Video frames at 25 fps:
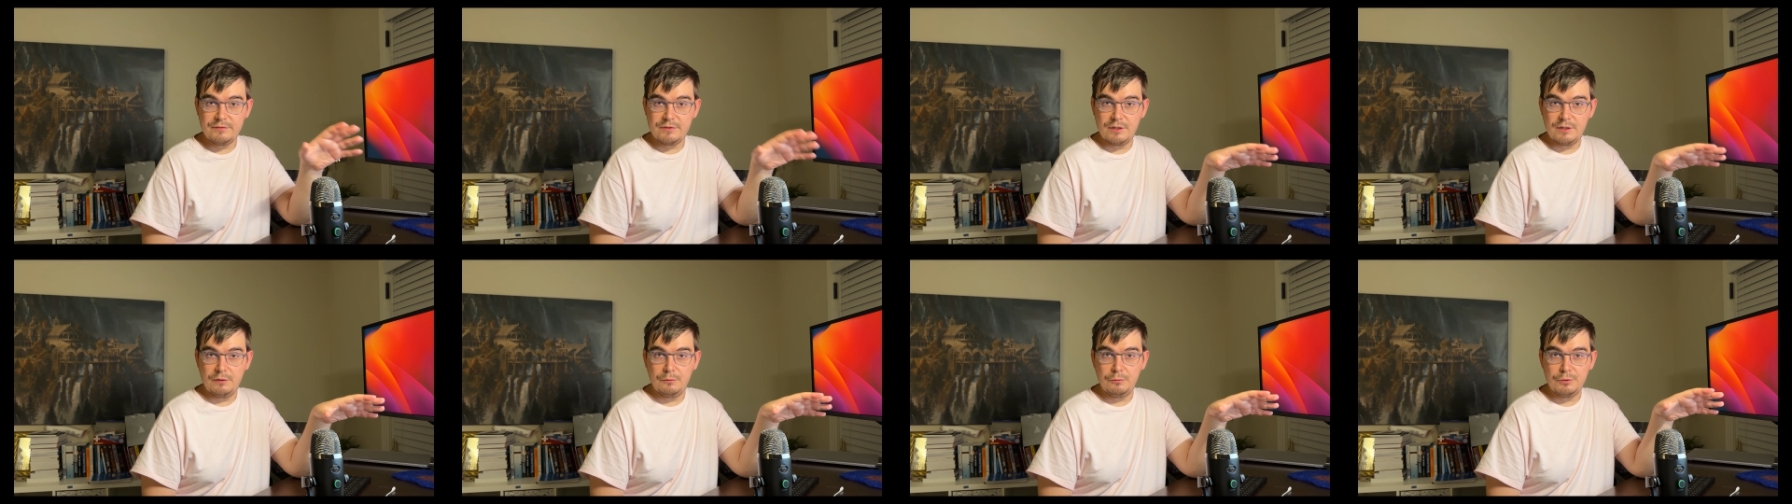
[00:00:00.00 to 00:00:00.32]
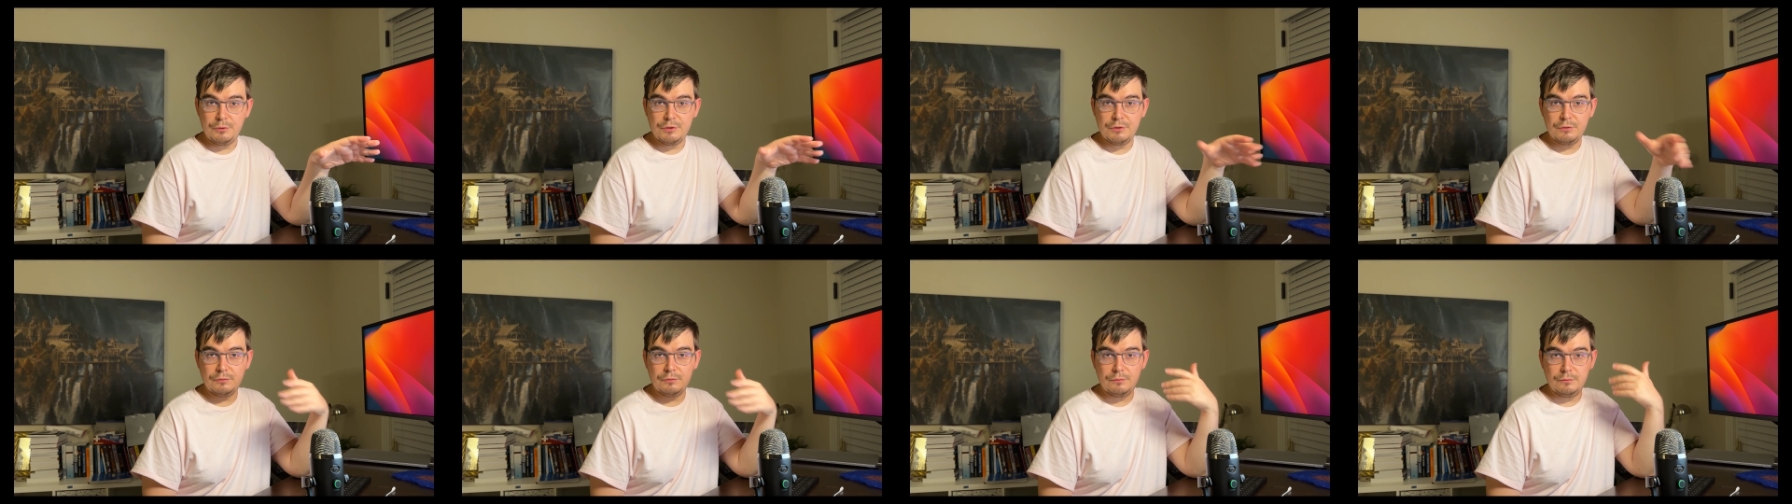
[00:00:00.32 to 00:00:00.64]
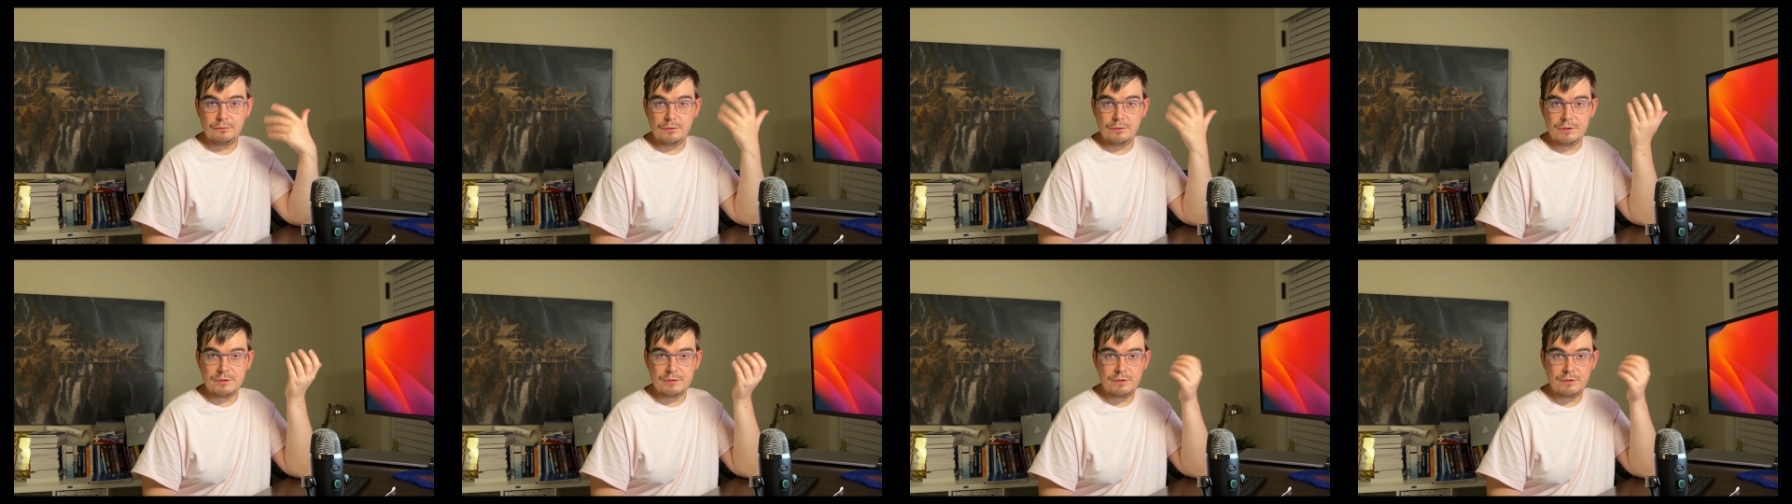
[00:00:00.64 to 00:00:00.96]
solution to
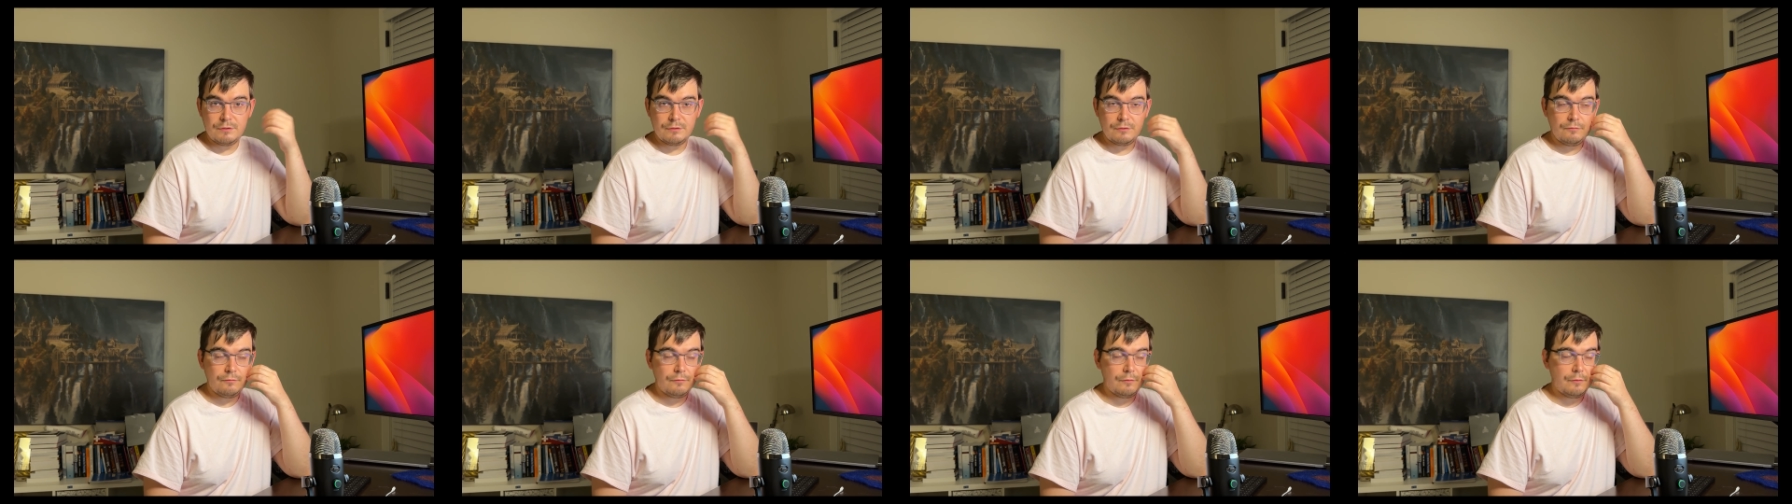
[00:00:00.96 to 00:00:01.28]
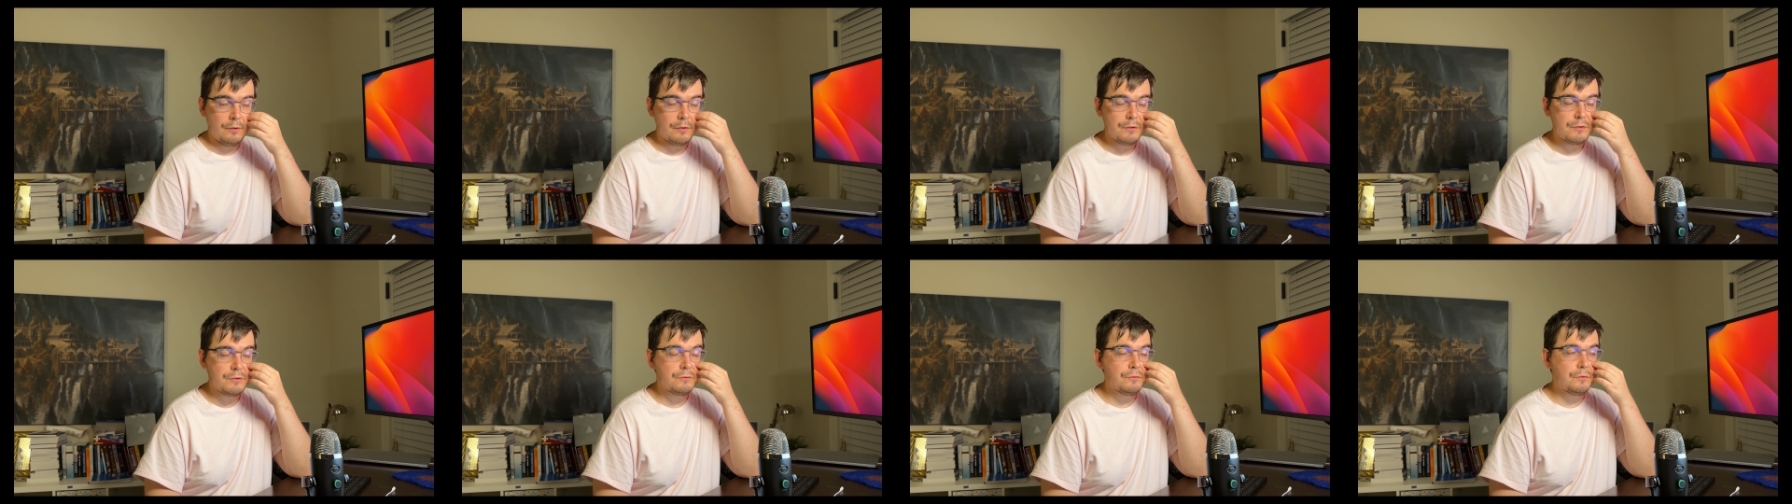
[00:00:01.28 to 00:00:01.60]
this is, of course,